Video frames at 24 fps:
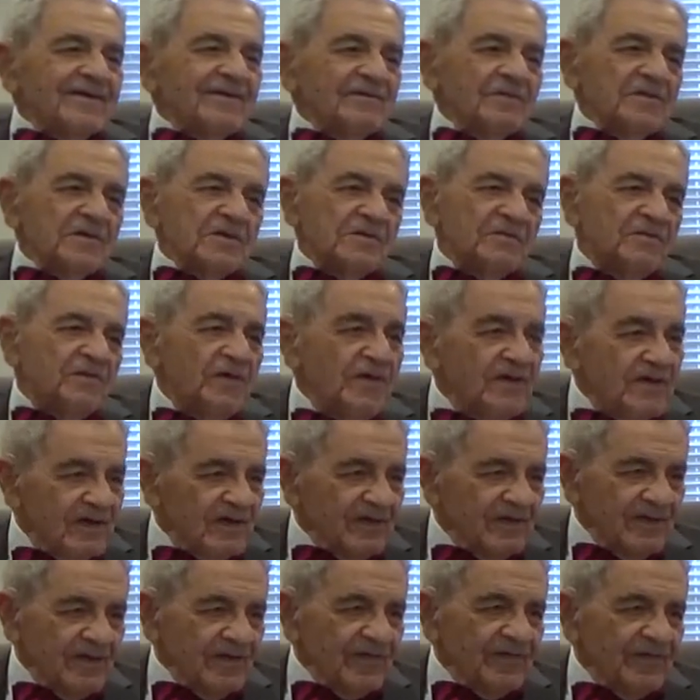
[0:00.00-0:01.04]
with
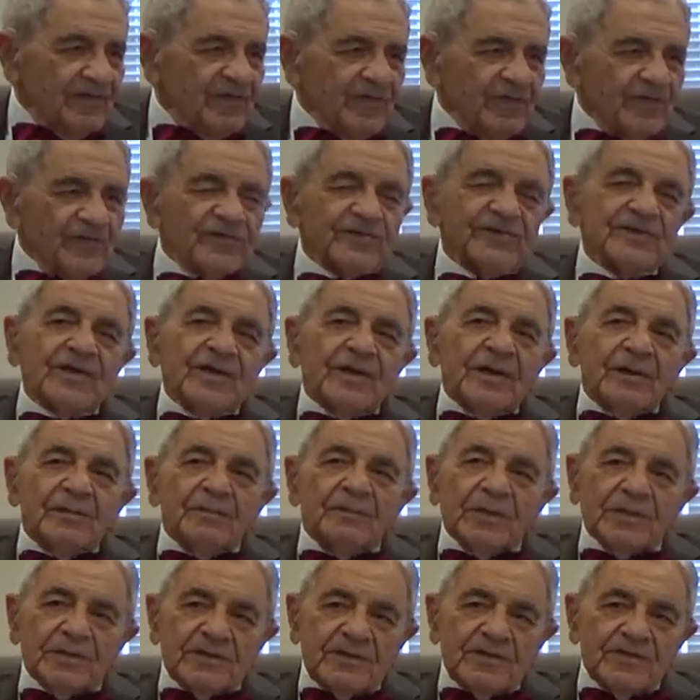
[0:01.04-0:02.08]
filling, of course,
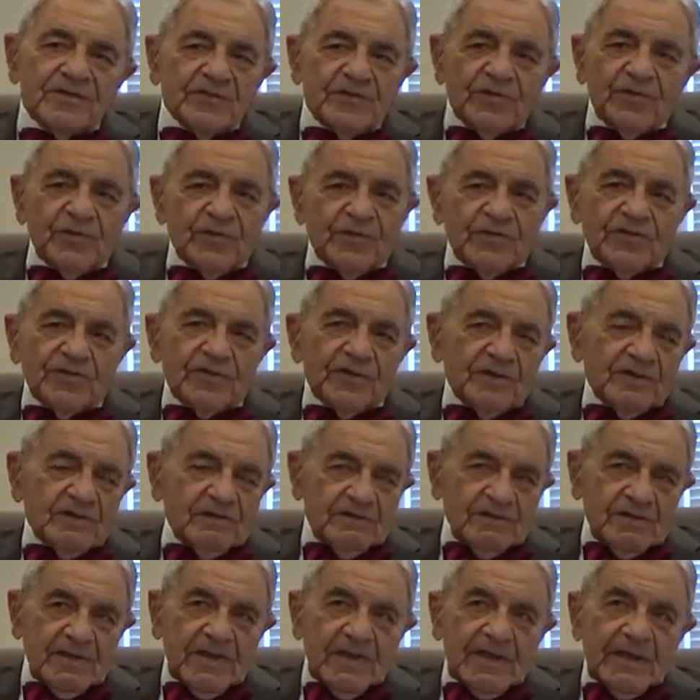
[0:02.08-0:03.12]
but it's concrete.
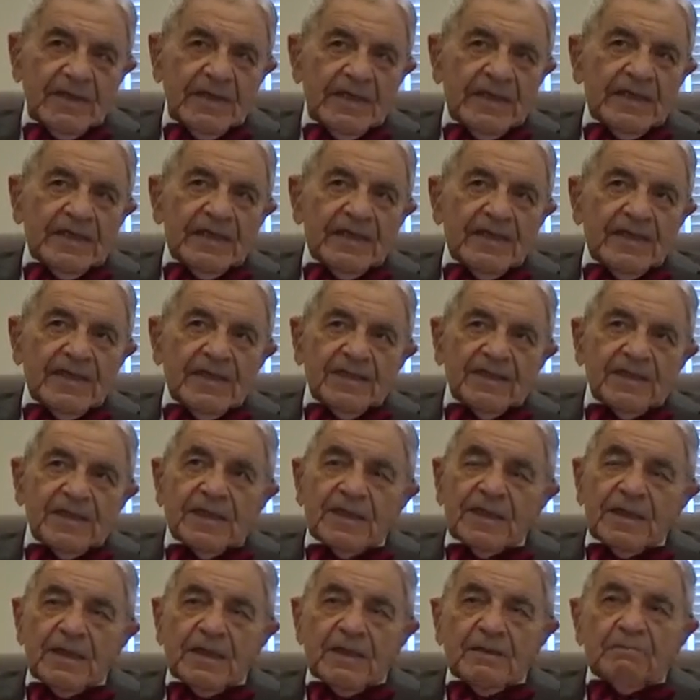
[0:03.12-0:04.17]

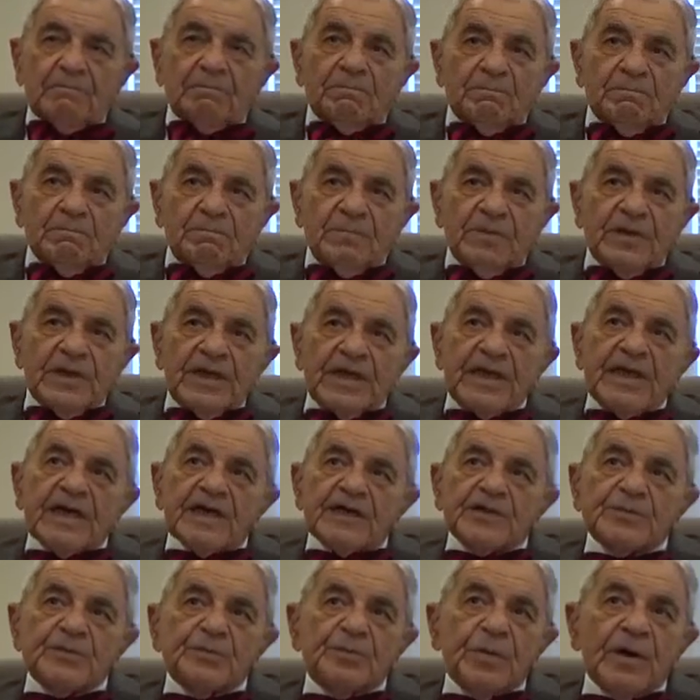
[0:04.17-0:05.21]
The
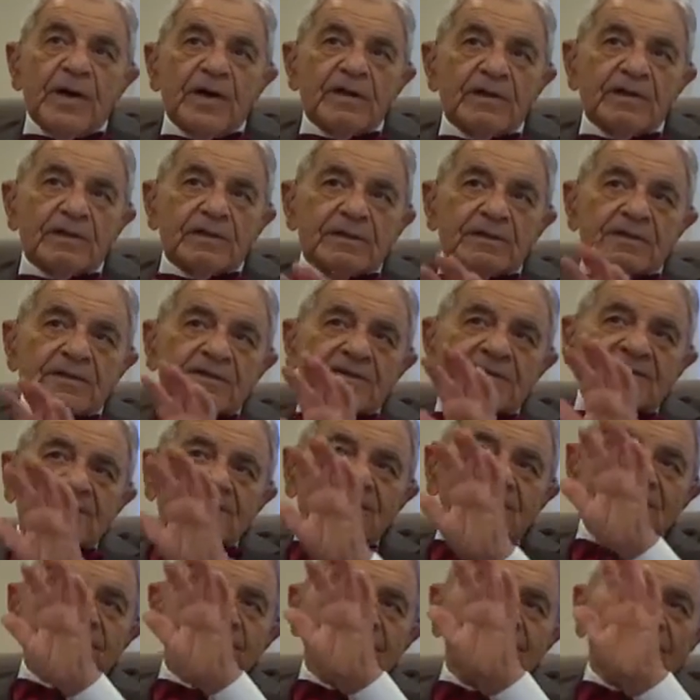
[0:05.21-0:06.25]
precast panels
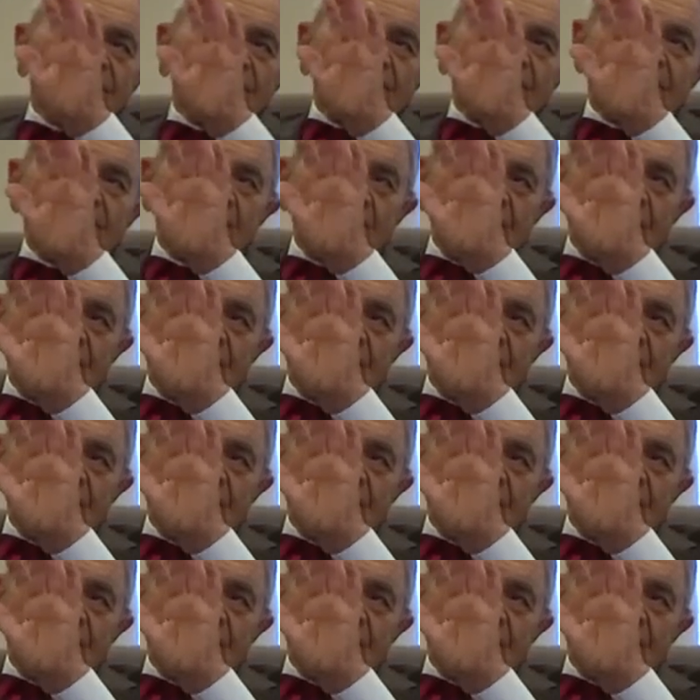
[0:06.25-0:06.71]
that